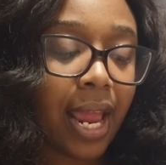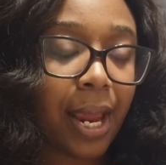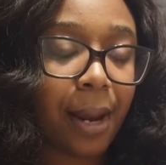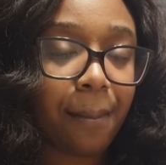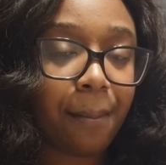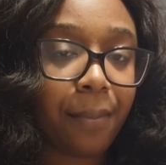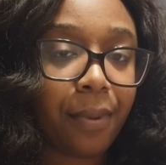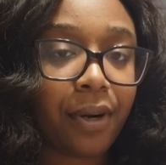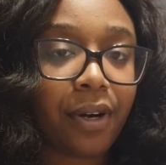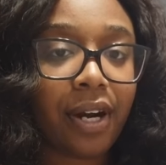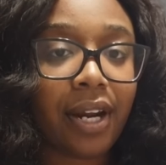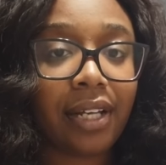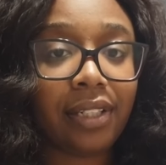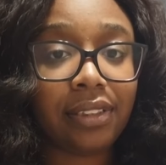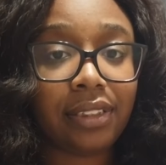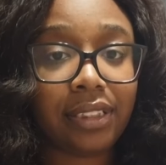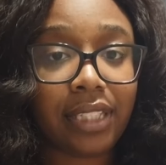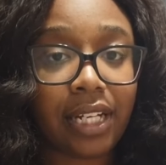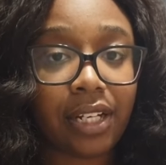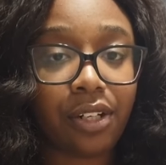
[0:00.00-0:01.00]
amber,
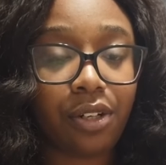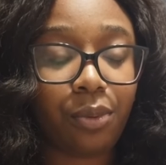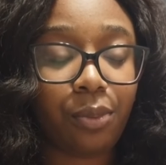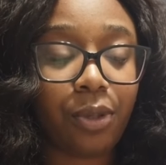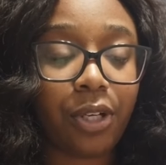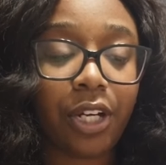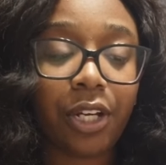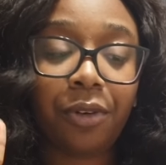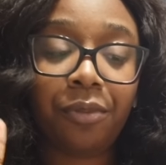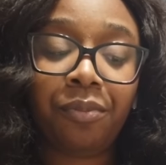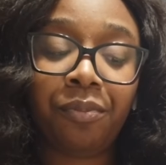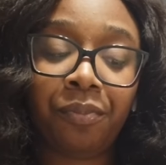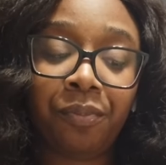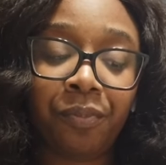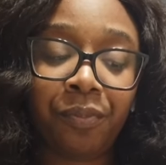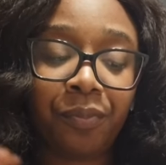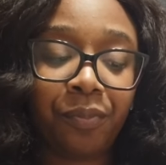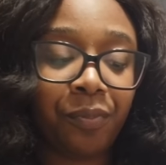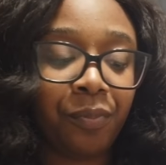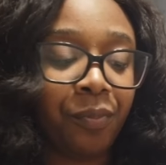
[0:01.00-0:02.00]
and sandalwood.
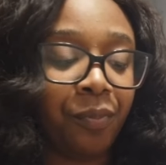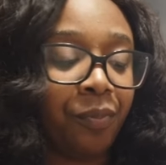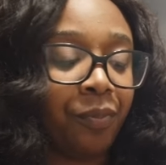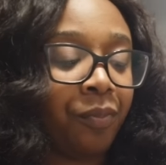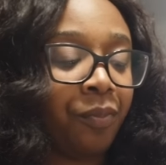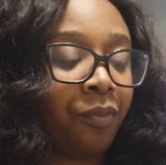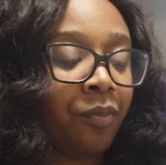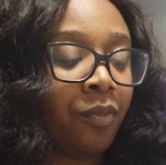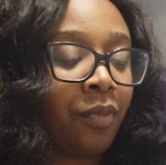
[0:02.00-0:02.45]
Mm.